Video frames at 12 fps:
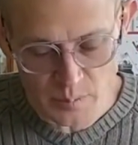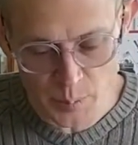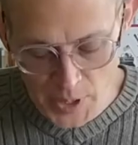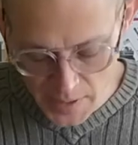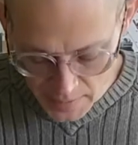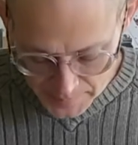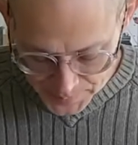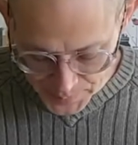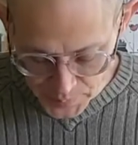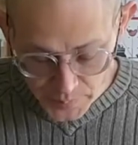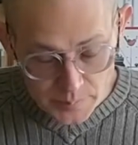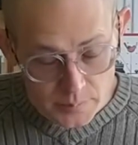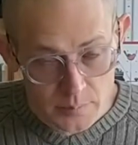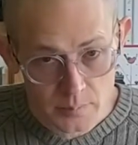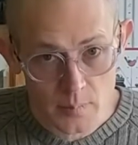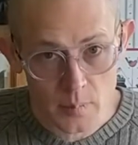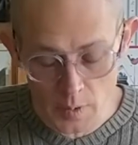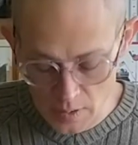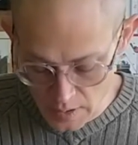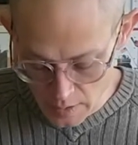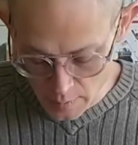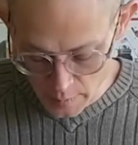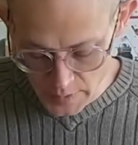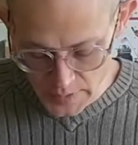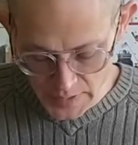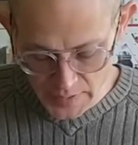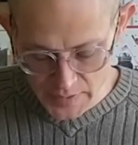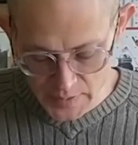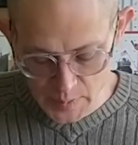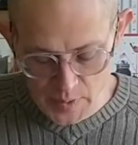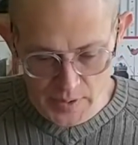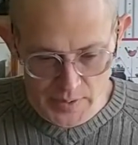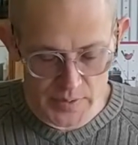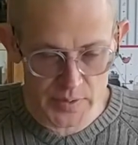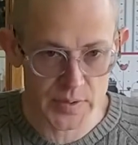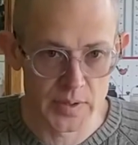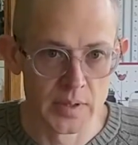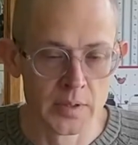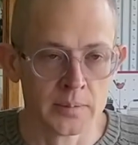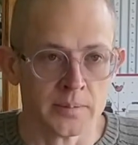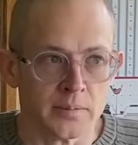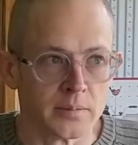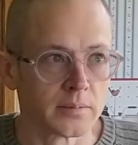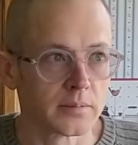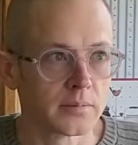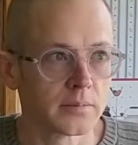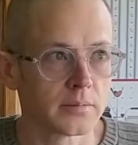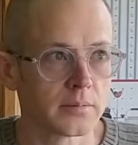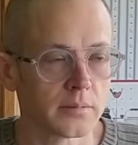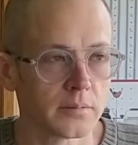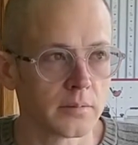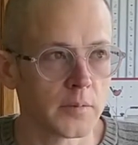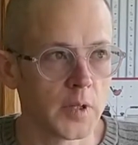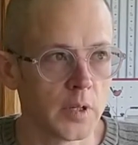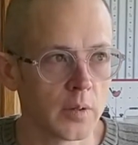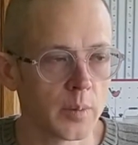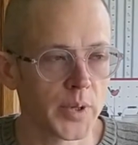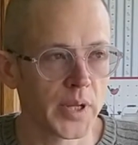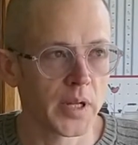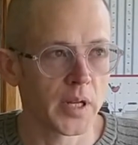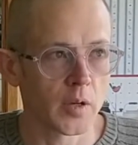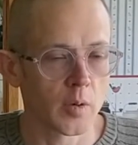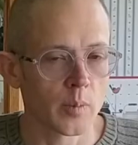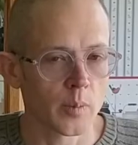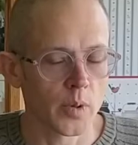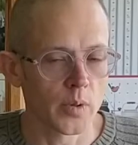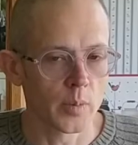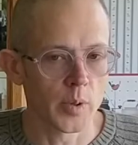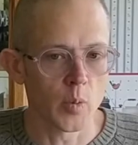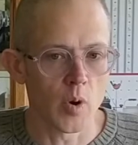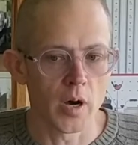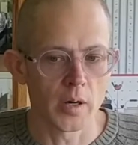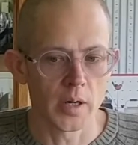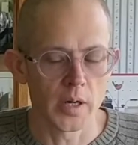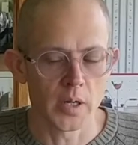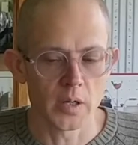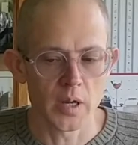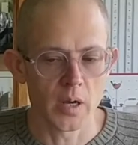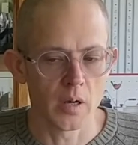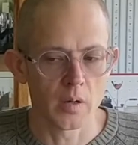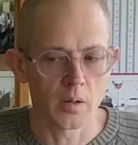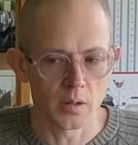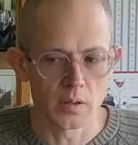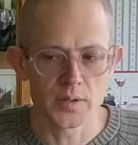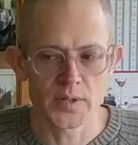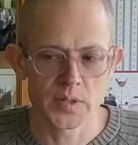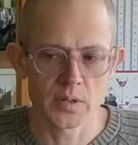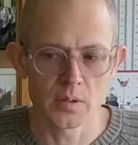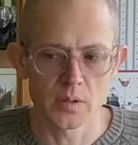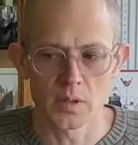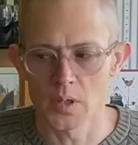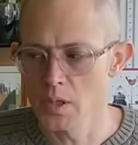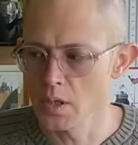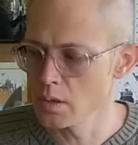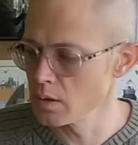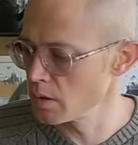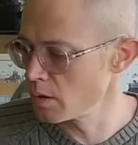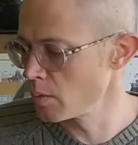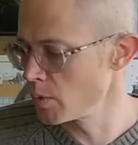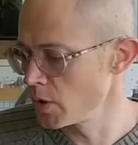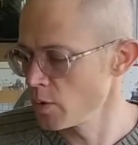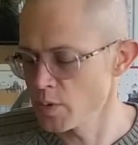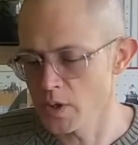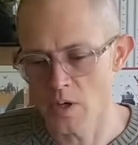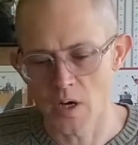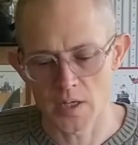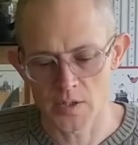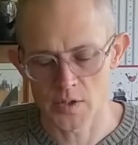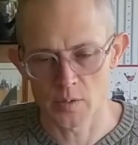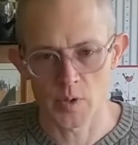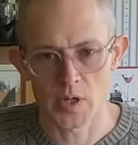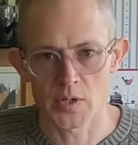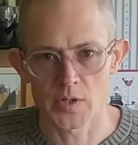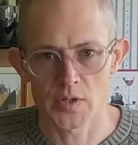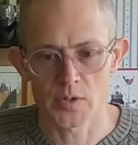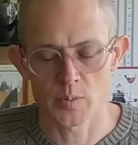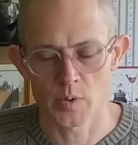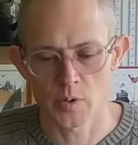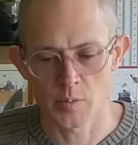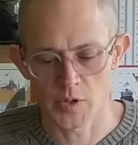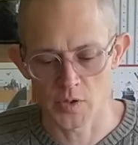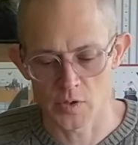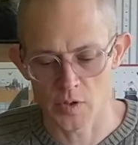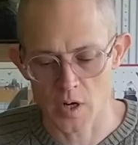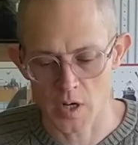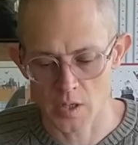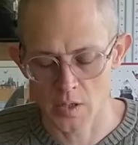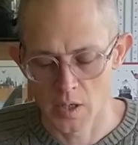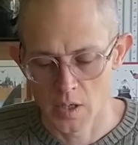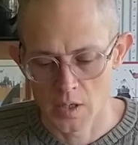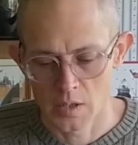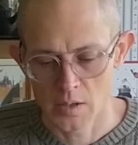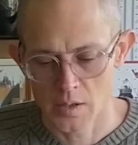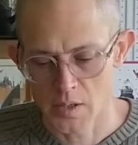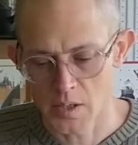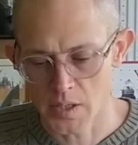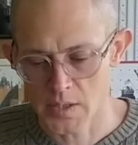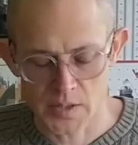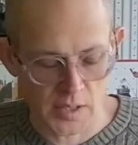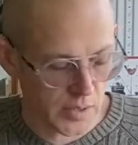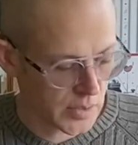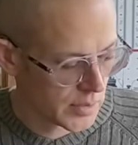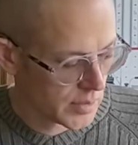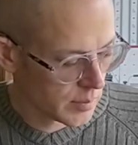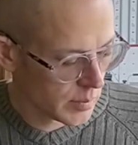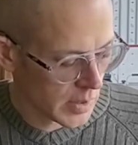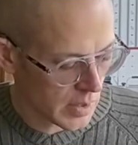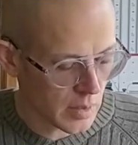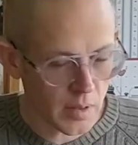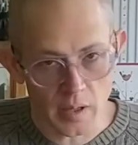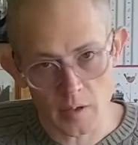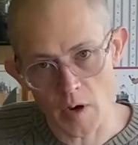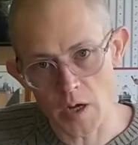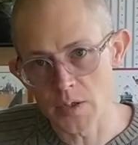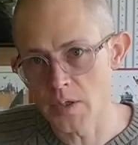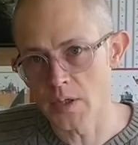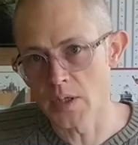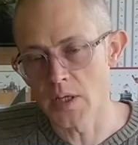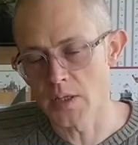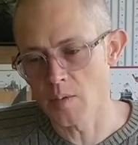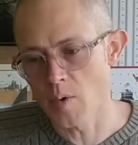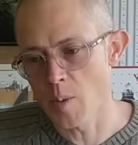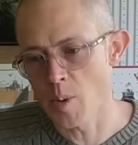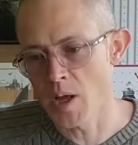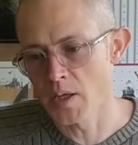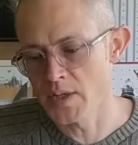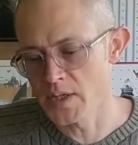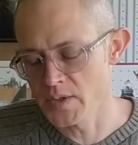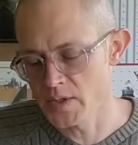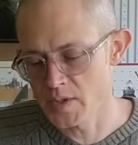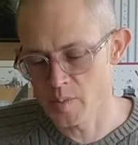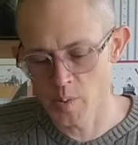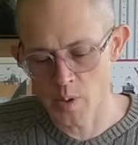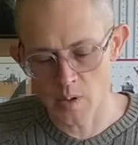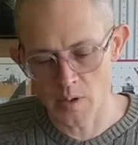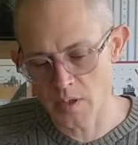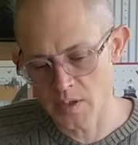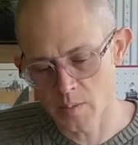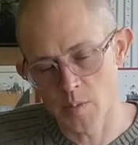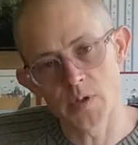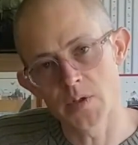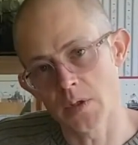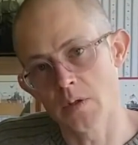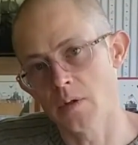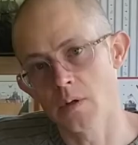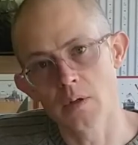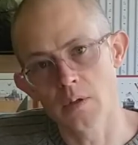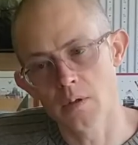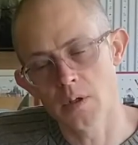But really this was, in the beginning a little bit watery. Now still a little bit, but not so much. It's pretty much dried. Now the next stage is to kind of like gradually let the wet pile taste disappear and let some of those other